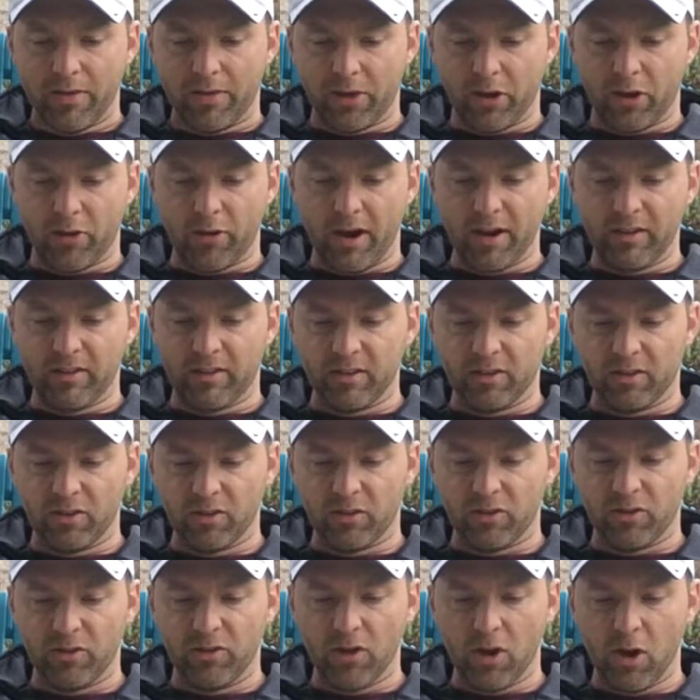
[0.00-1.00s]
The Gray
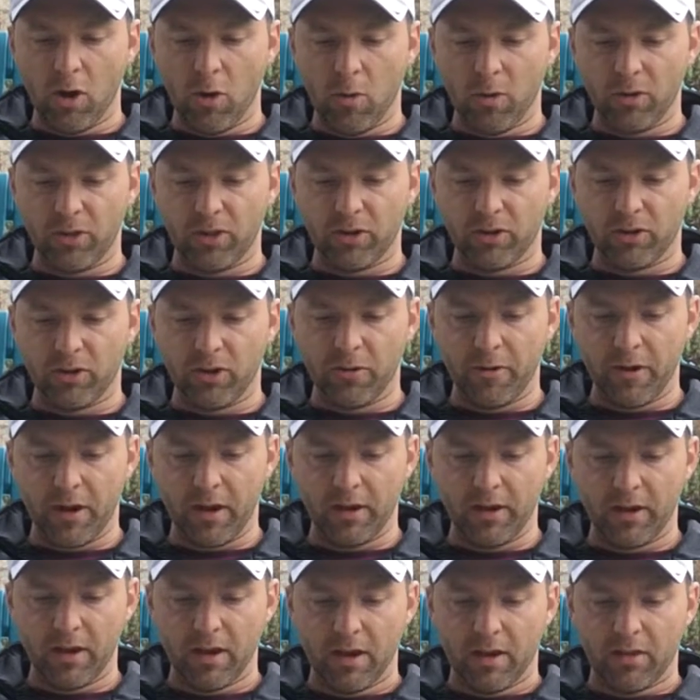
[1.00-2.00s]
Sisters know what they're
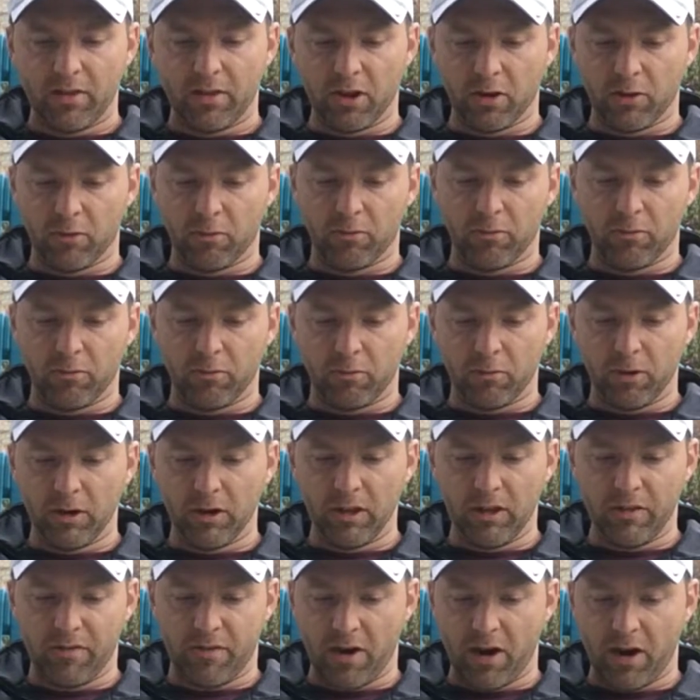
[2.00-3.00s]
doing. They're
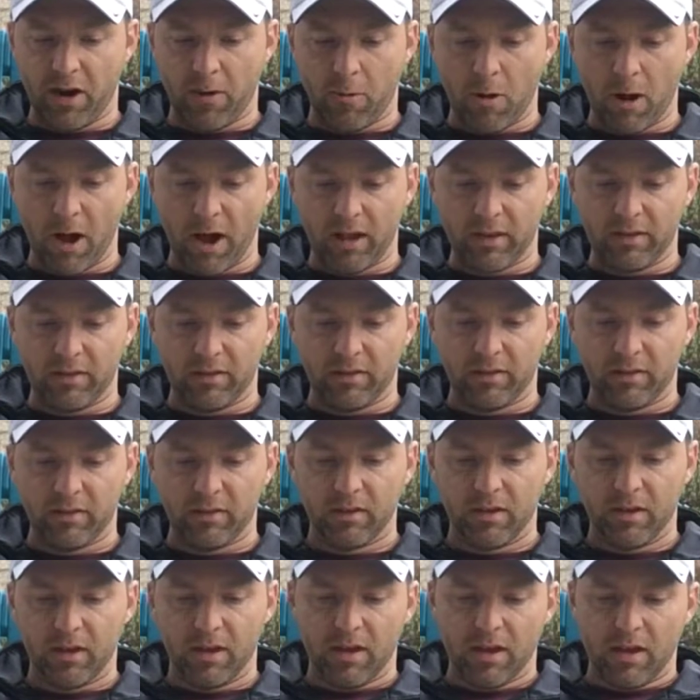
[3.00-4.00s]
really very wise.
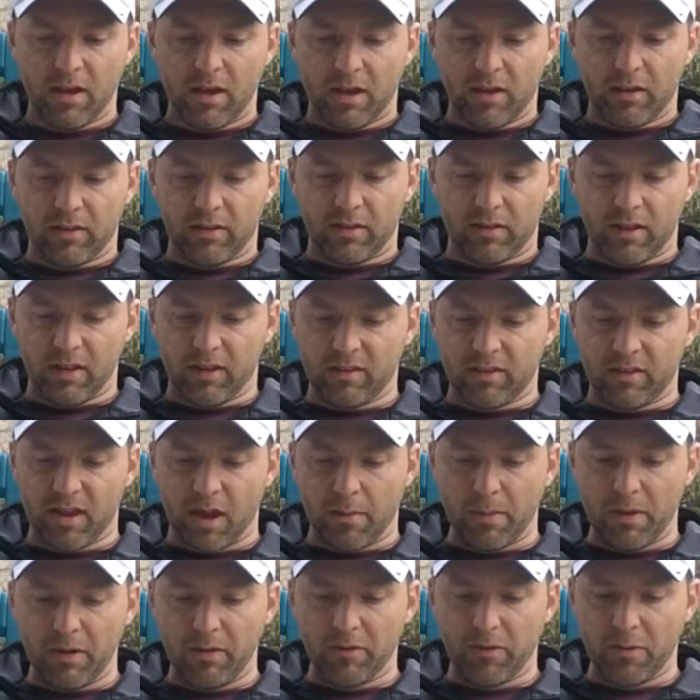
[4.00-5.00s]
This
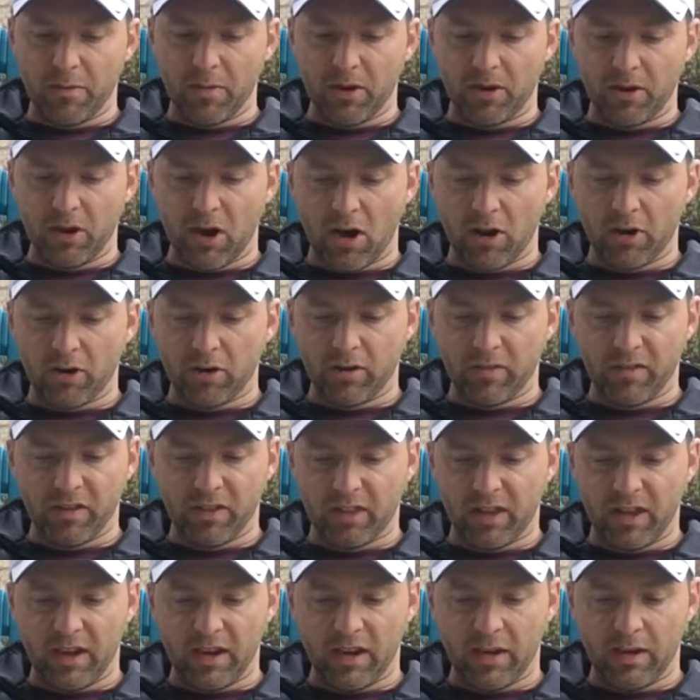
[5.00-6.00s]
coming from the daughter of
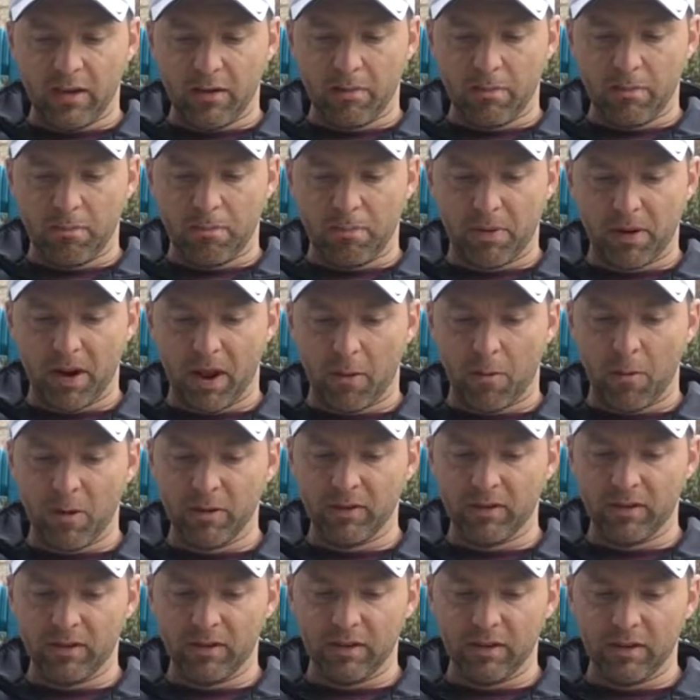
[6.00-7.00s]
Athena, but I
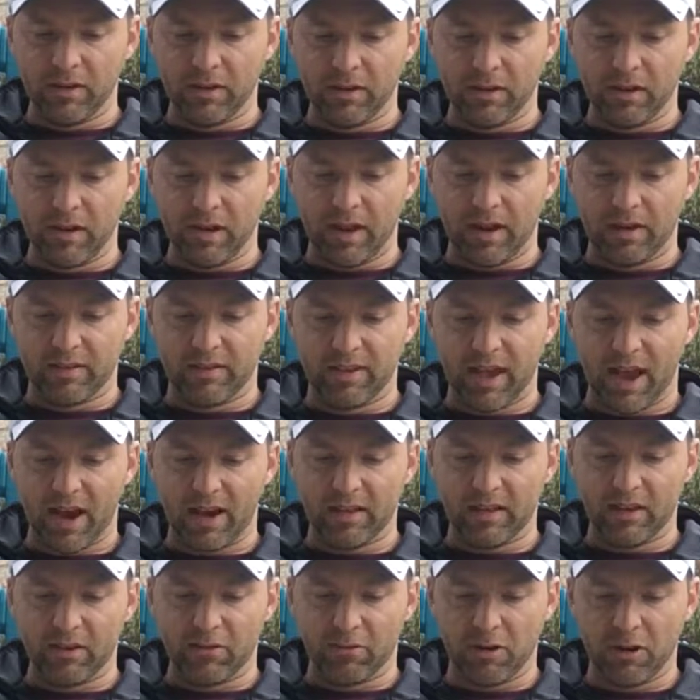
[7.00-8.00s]
wasn't
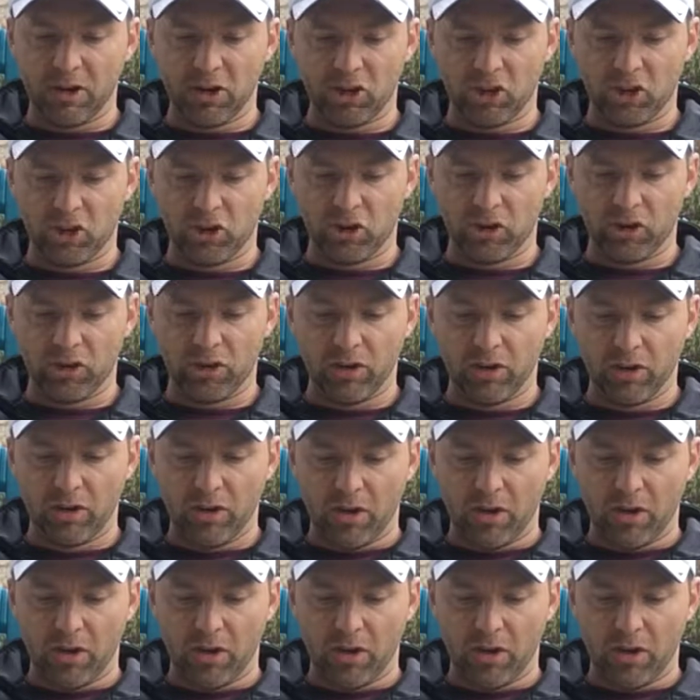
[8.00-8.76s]
exactly reassured.